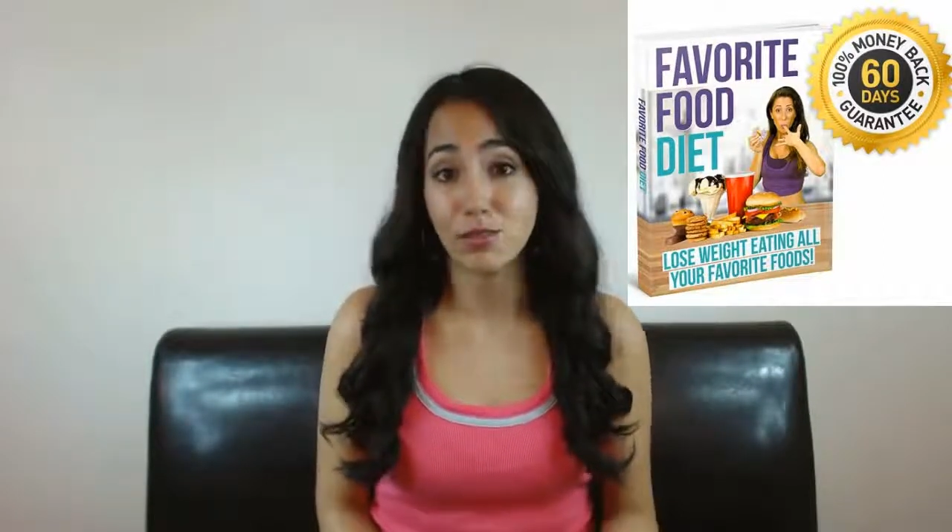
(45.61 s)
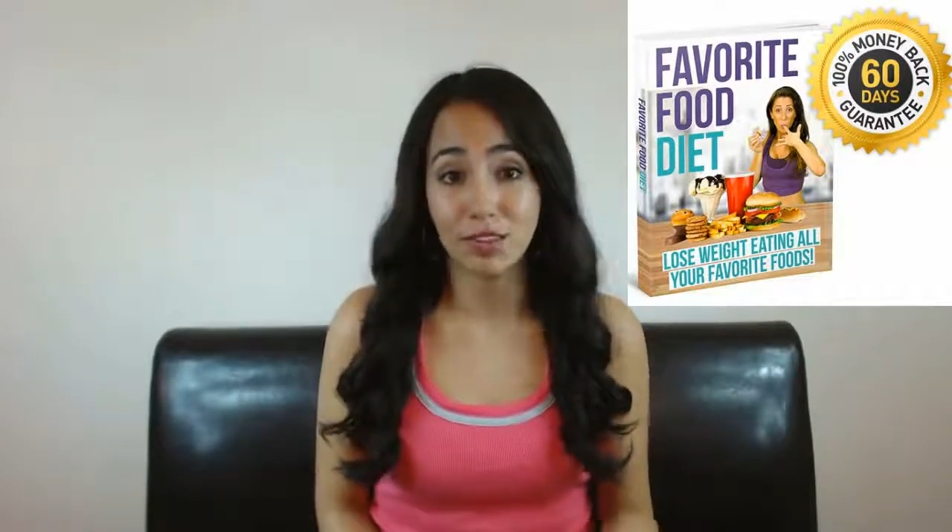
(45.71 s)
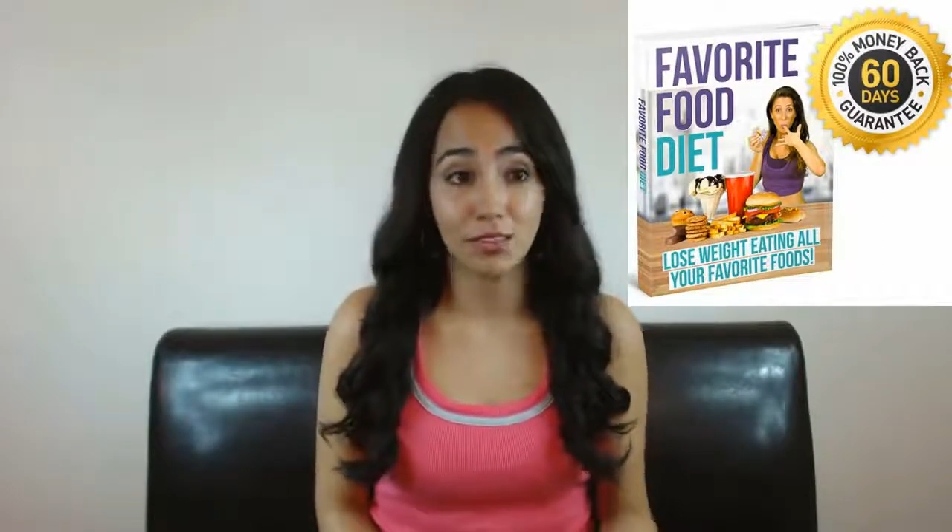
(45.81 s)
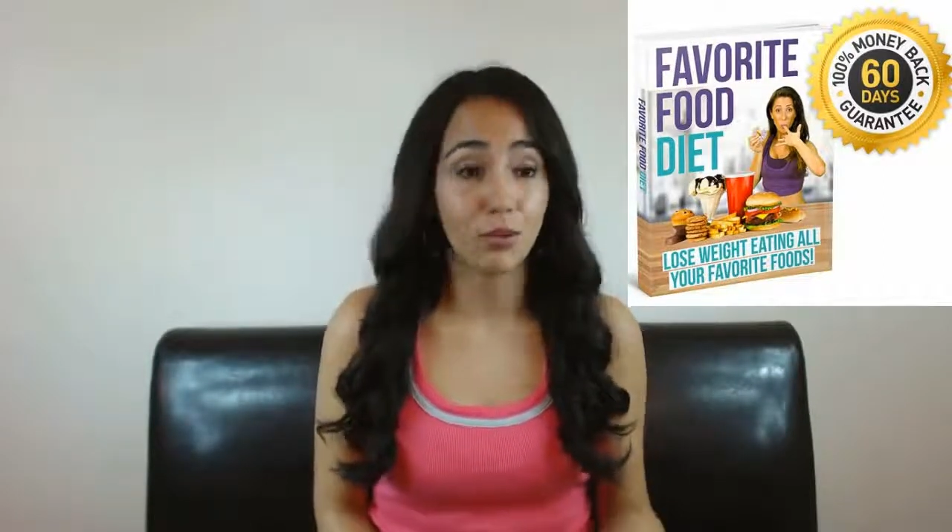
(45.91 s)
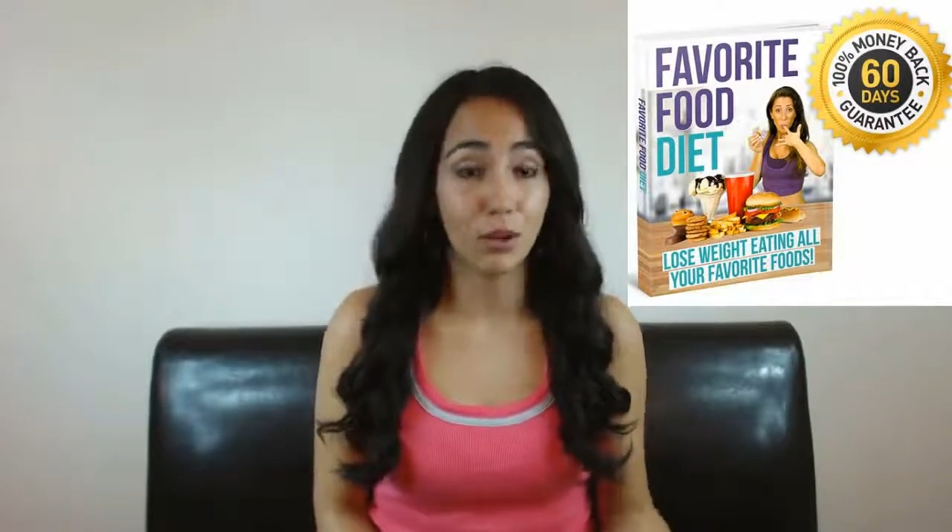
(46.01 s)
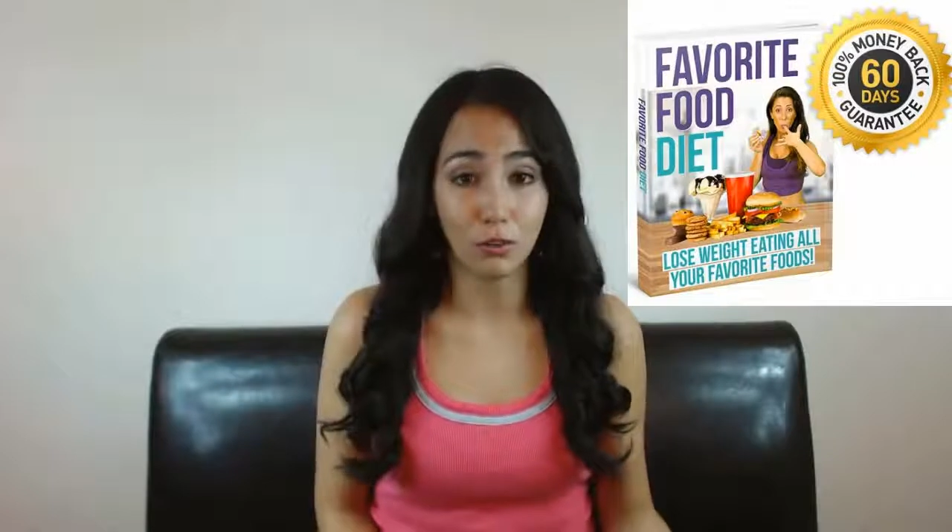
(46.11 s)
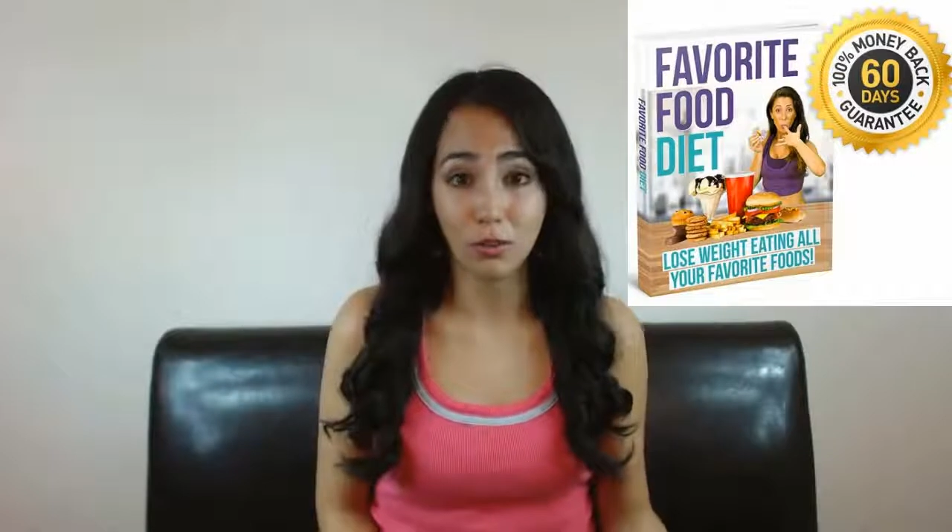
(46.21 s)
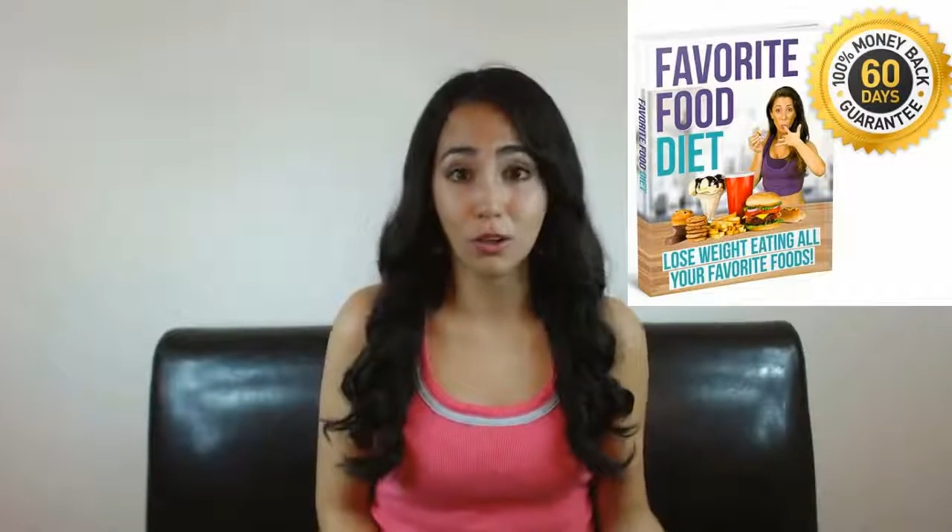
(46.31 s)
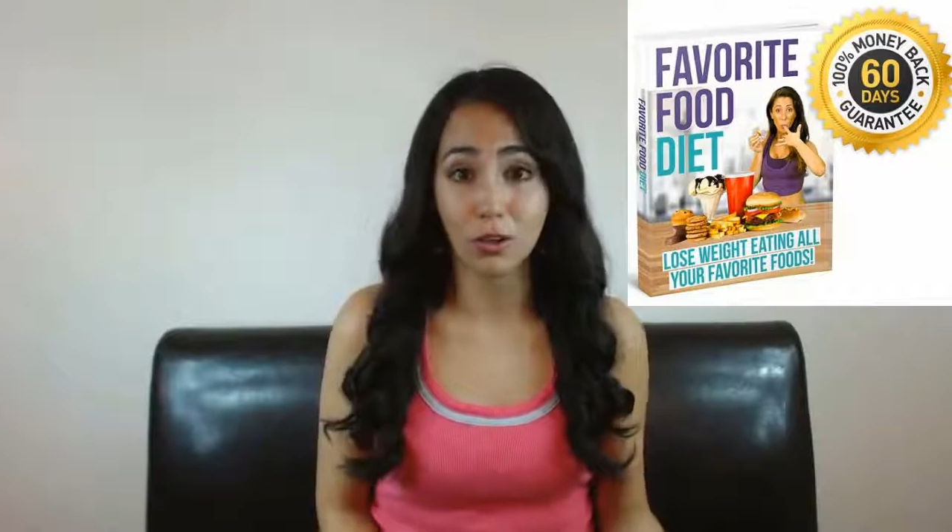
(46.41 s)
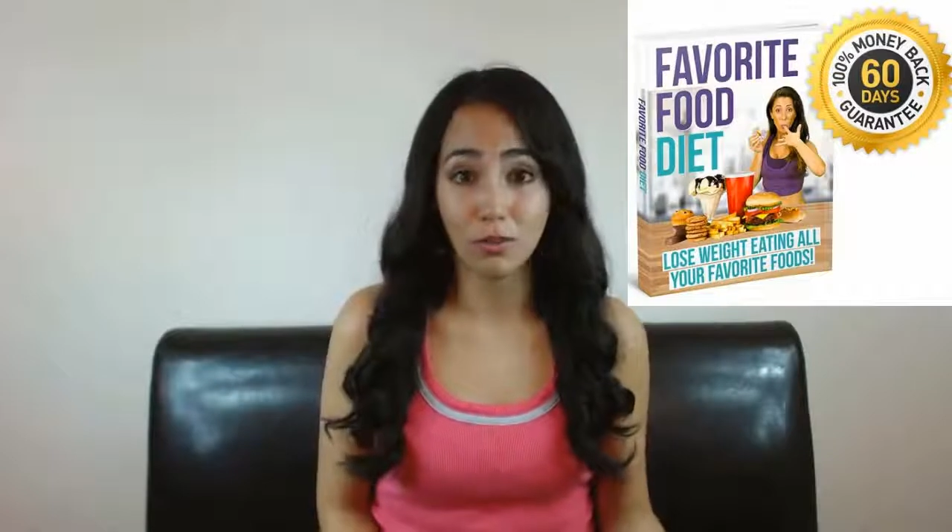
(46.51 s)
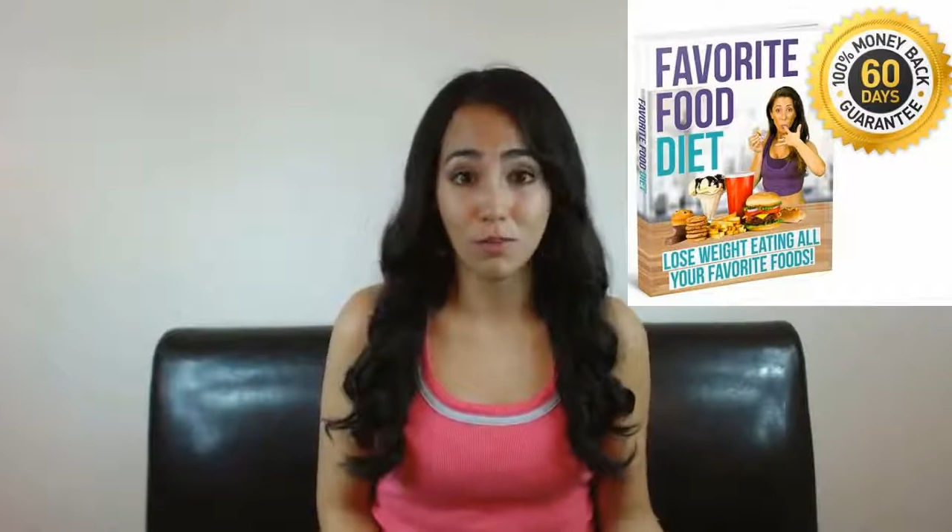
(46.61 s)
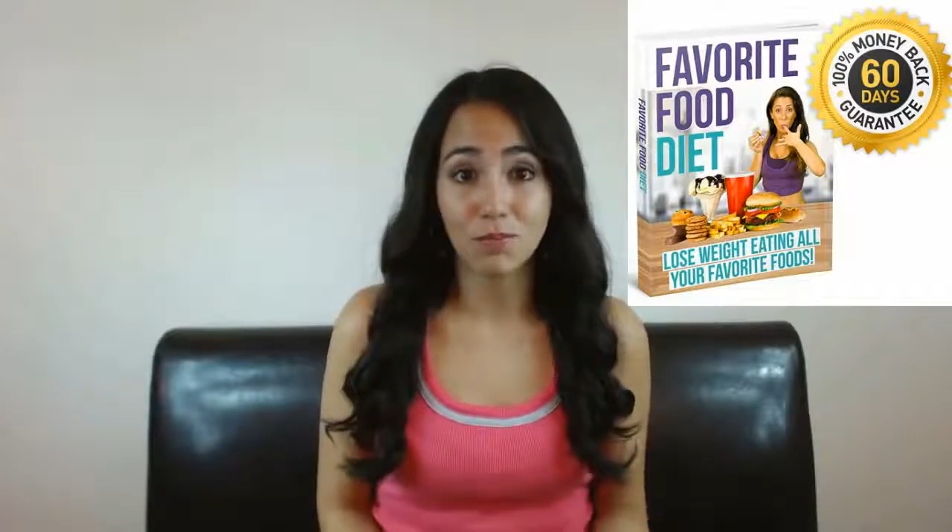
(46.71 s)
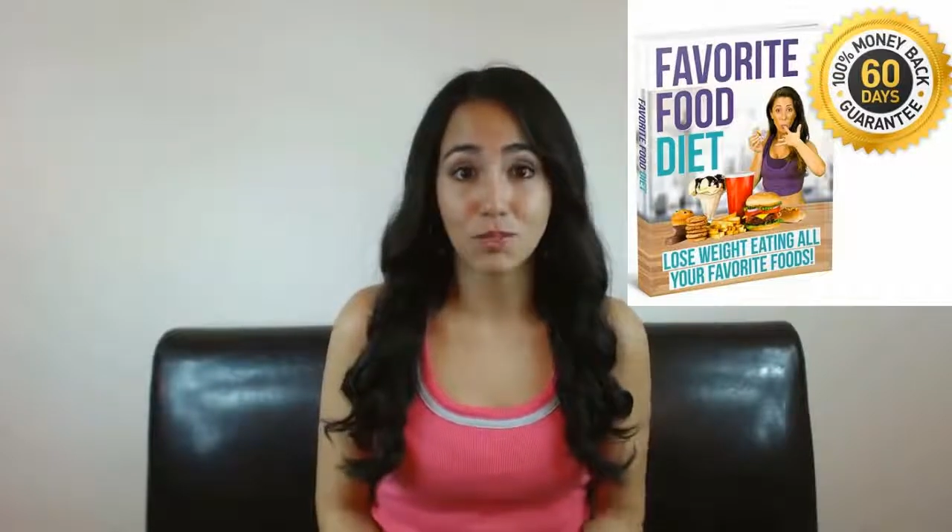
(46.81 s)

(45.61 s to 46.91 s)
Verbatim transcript: said that it worked for her.